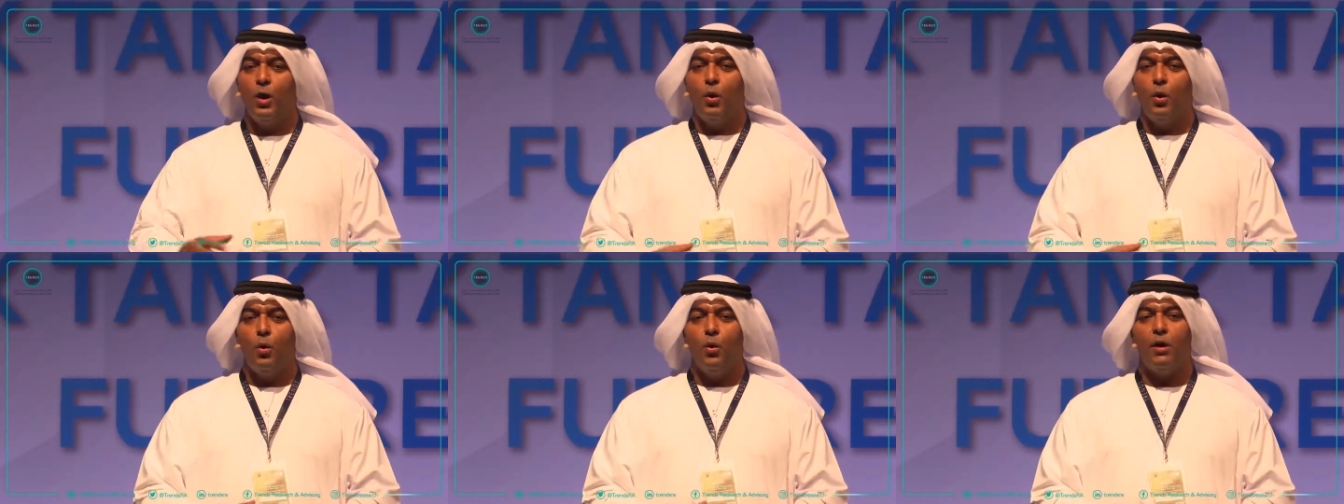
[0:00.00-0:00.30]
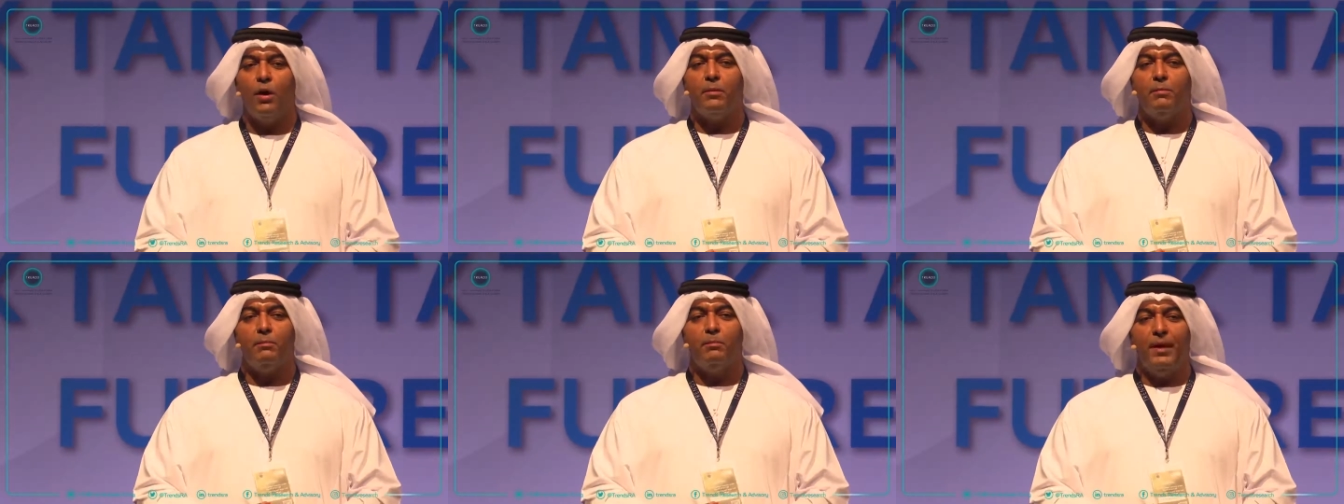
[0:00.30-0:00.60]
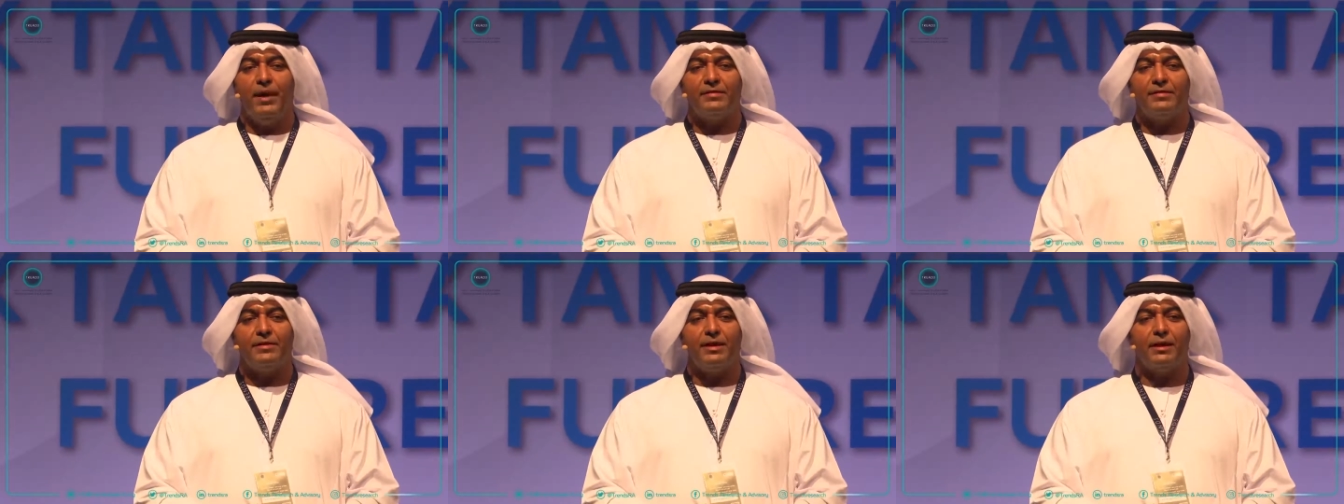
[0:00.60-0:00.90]
who are
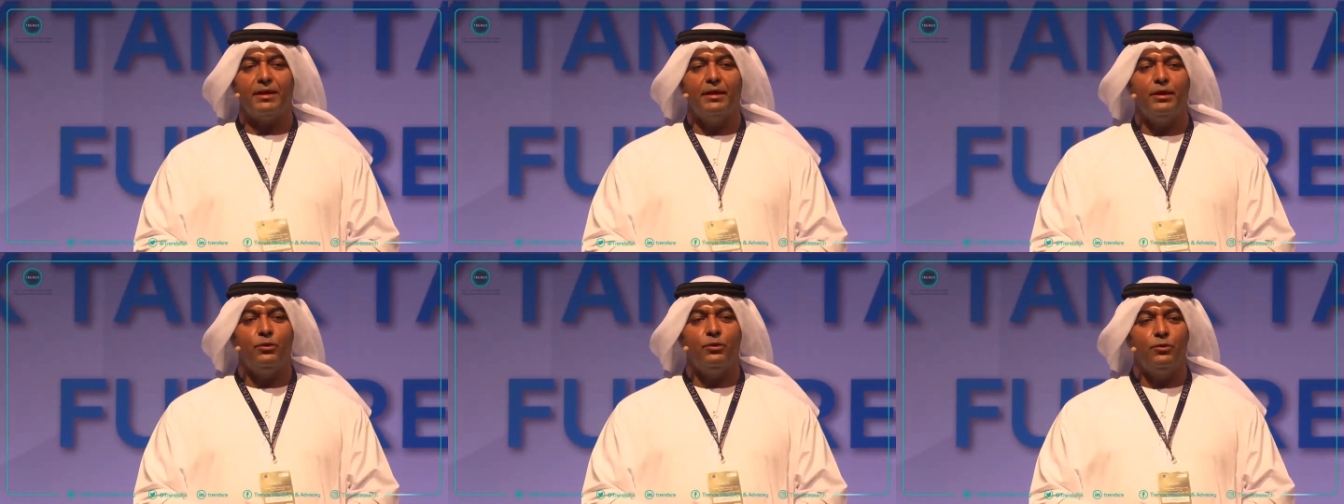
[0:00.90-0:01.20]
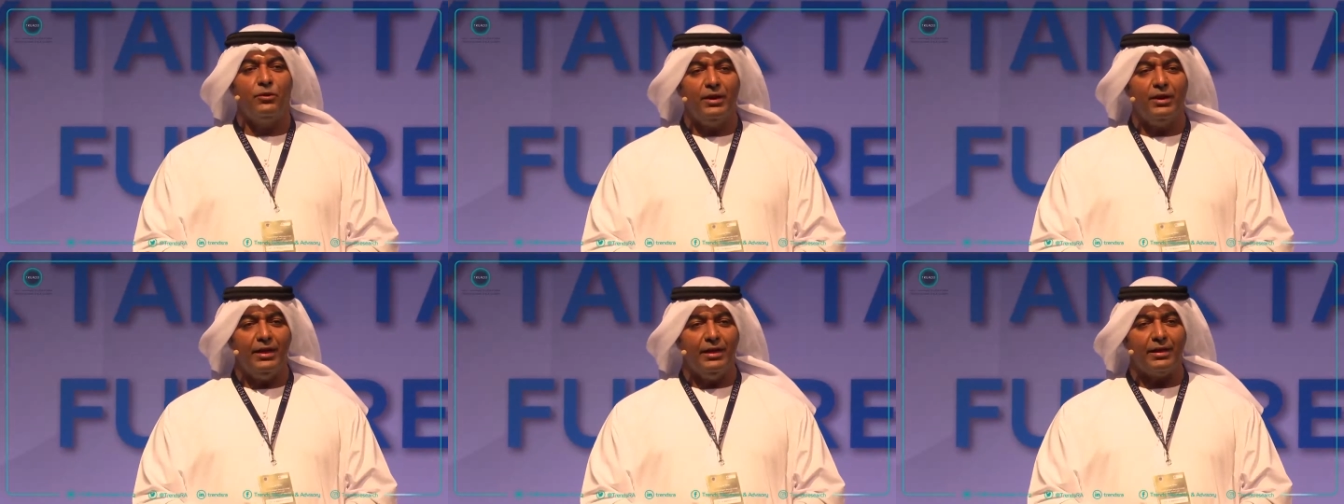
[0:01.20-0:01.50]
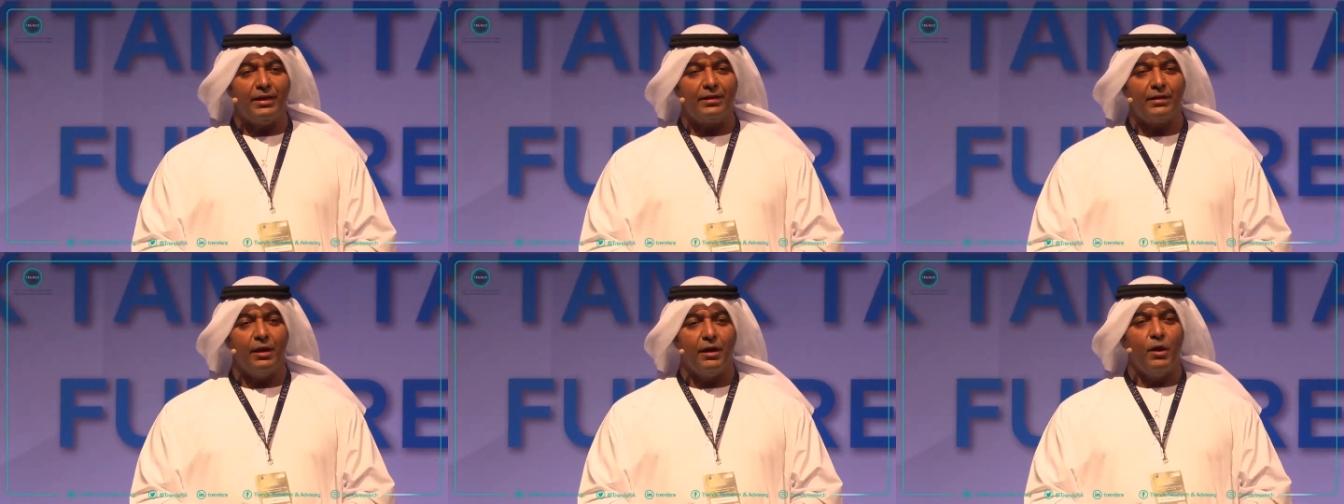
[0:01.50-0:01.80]
basically unique,
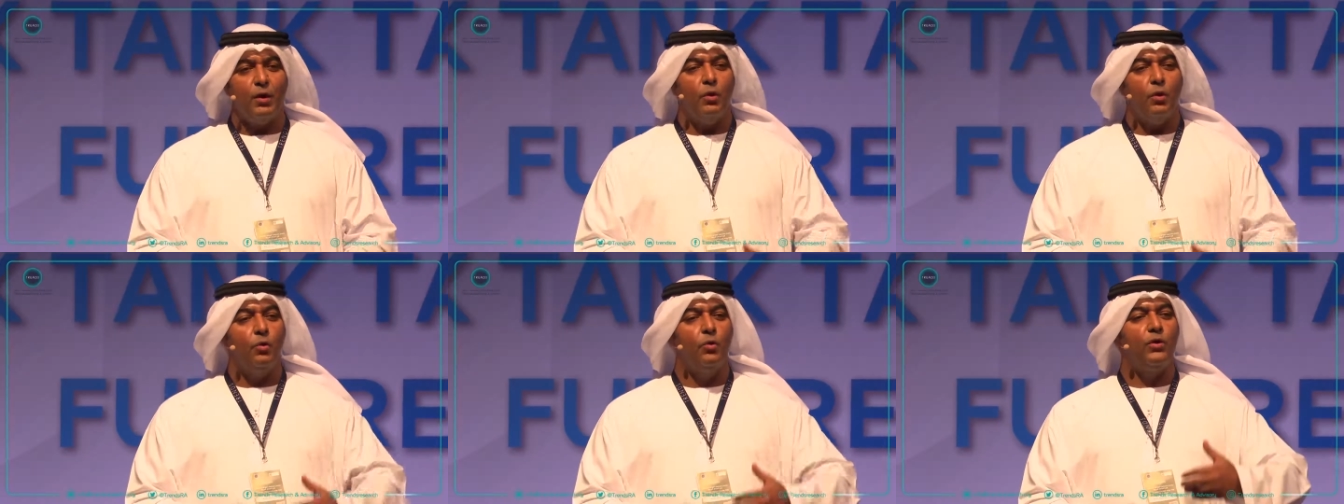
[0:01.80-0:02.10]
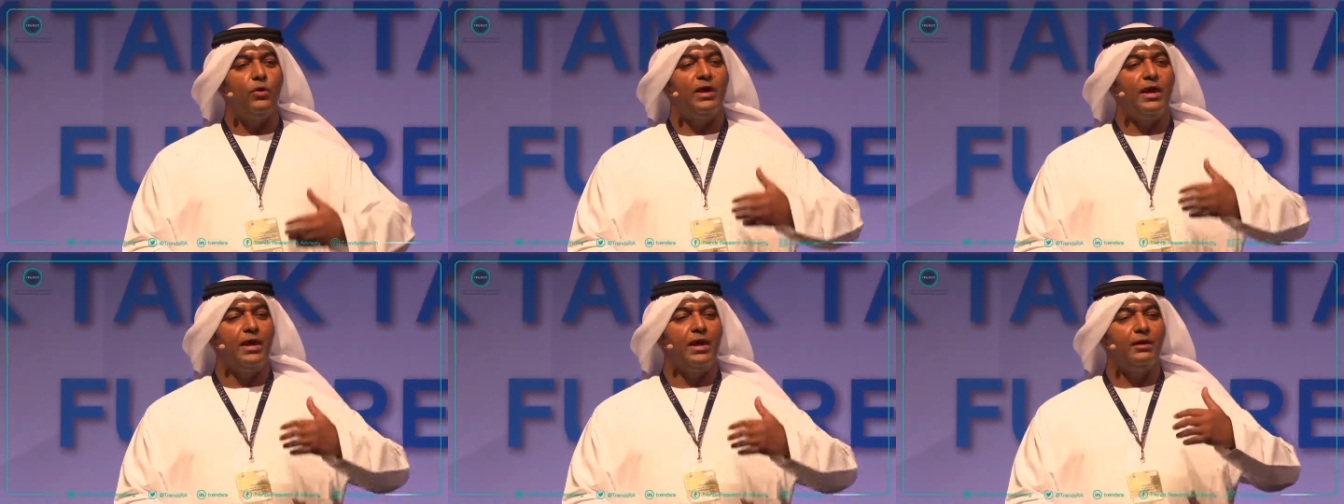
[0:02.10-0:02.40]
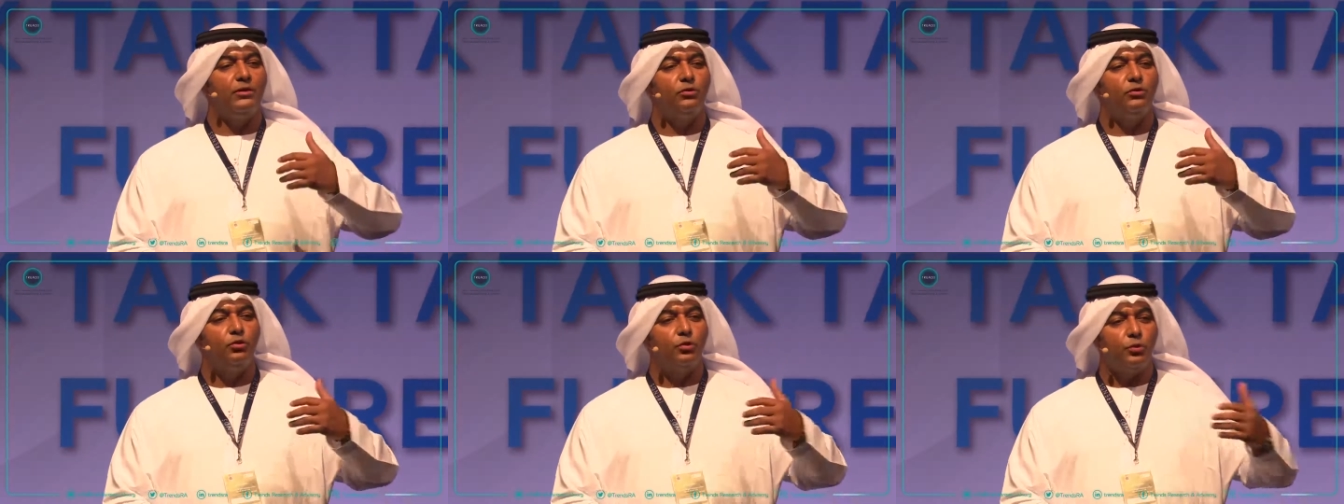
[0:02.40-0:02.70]
who
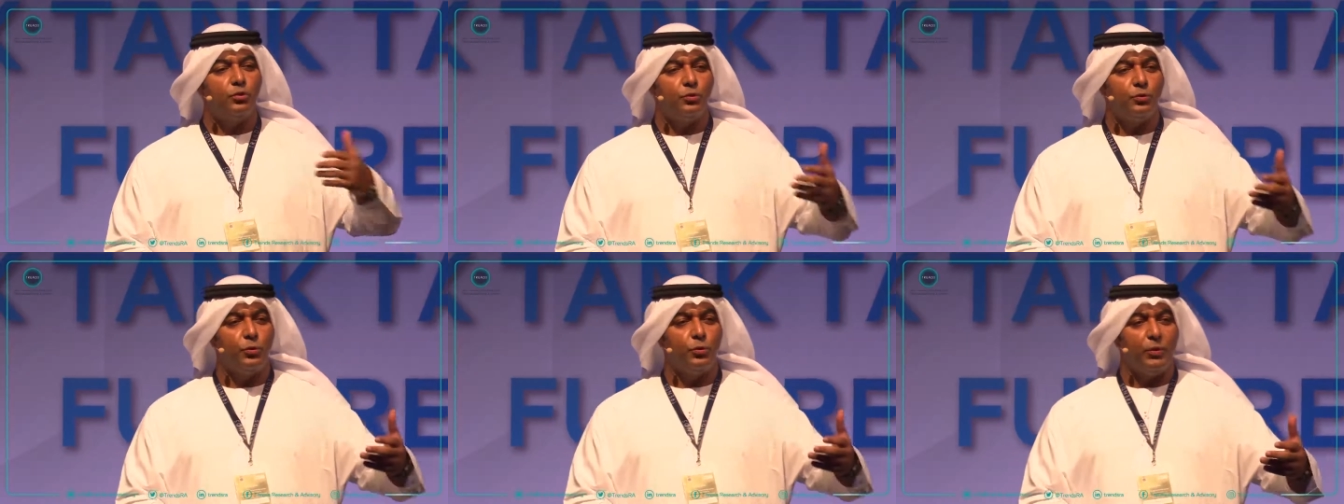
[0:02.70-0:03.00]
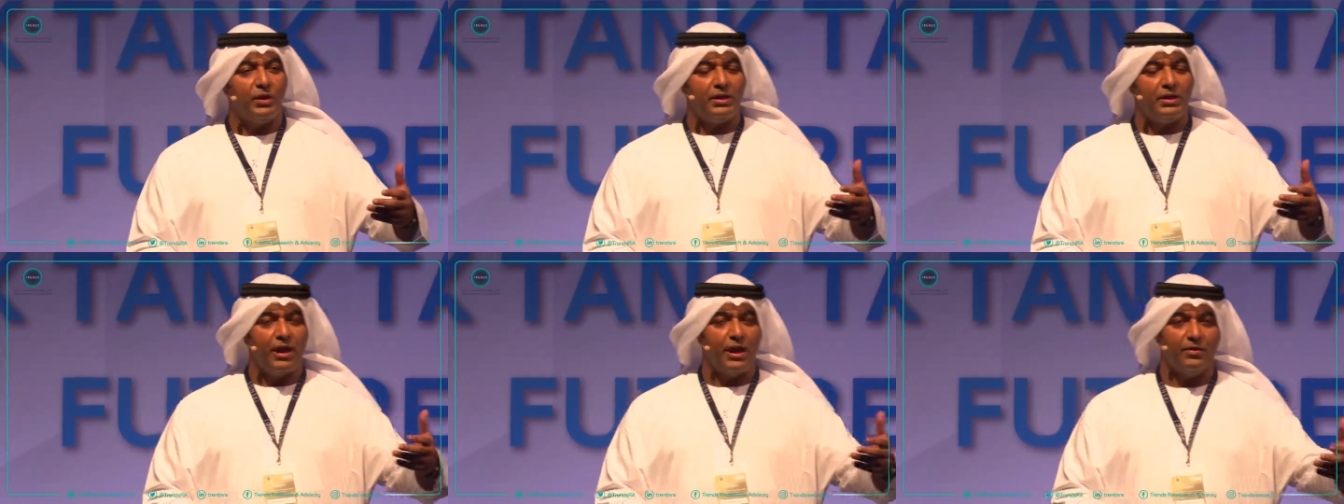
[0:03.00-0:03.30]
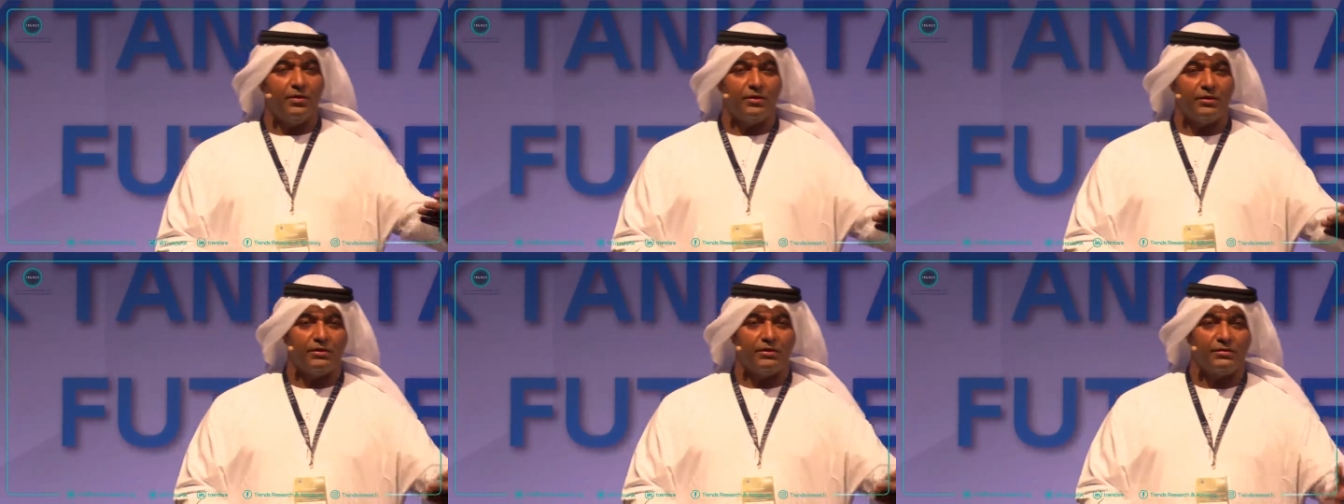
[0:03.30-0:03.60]
can do what
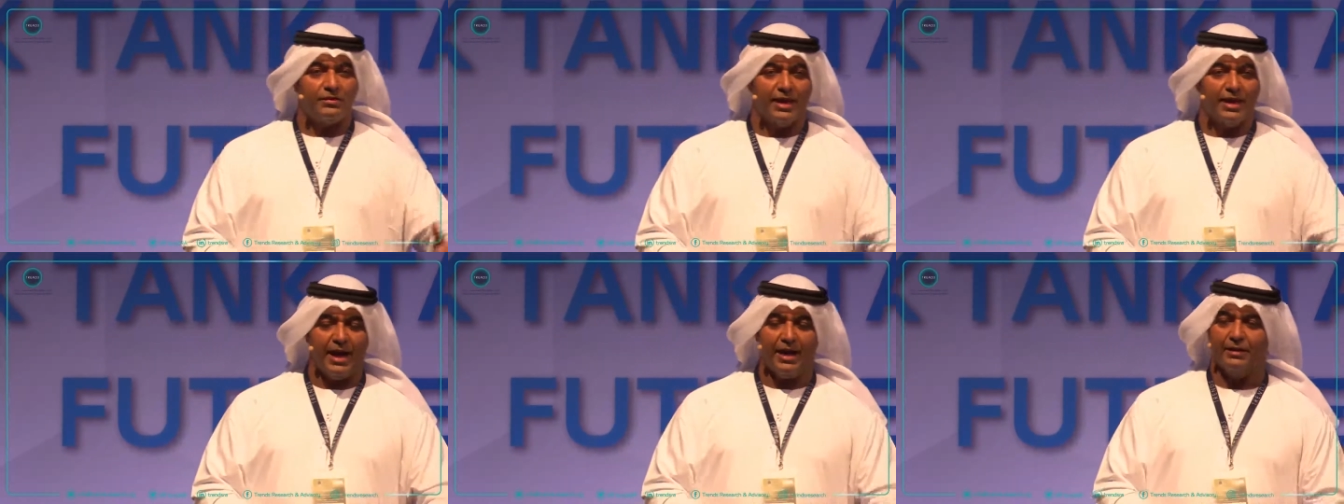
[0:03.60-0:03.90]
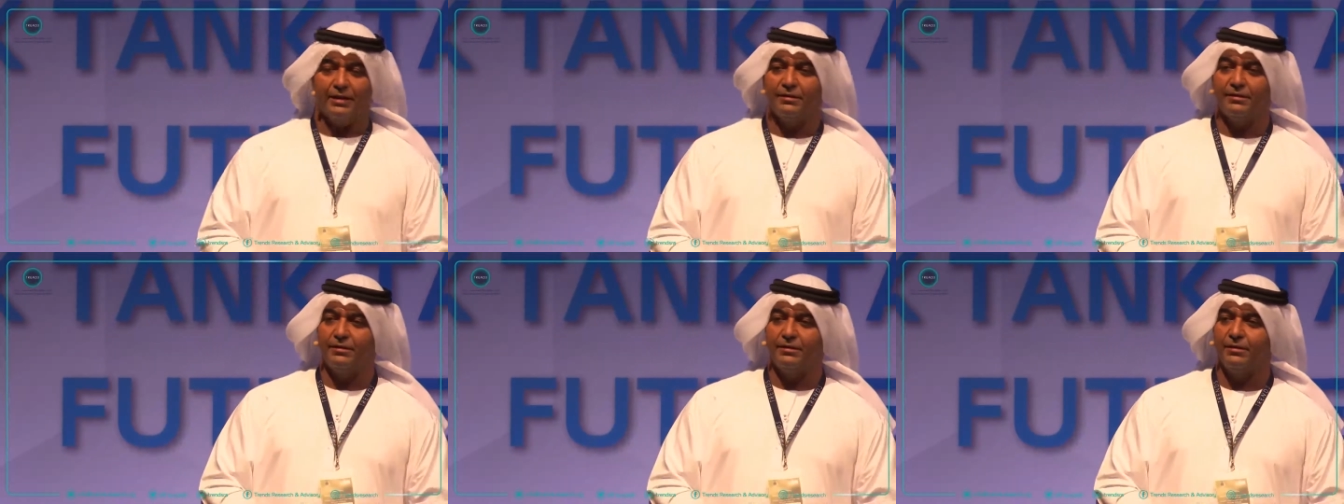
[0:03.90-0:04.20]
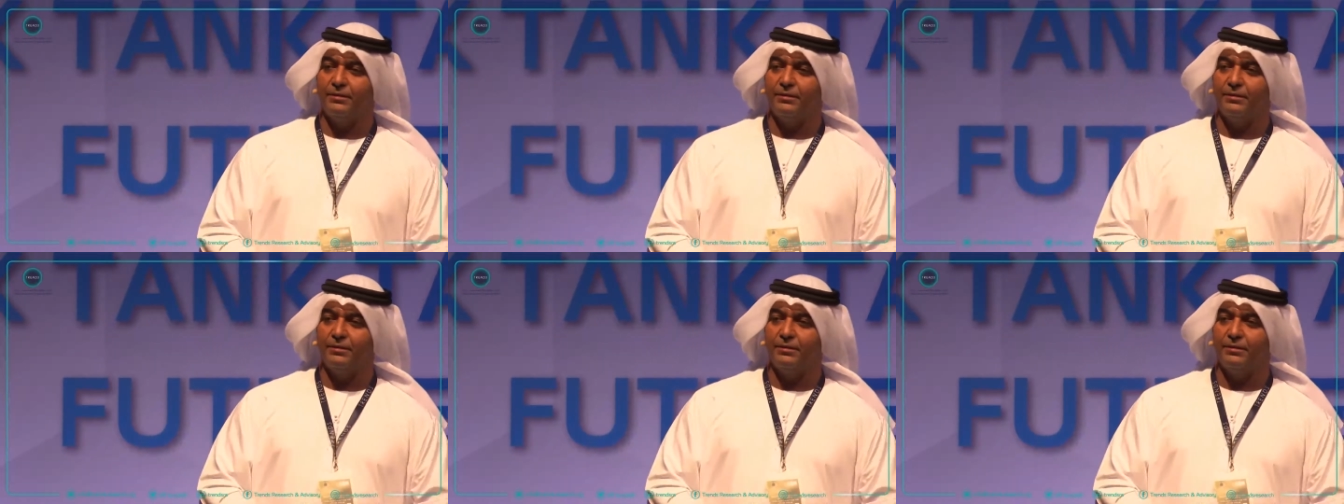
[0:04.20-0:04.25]
others can't.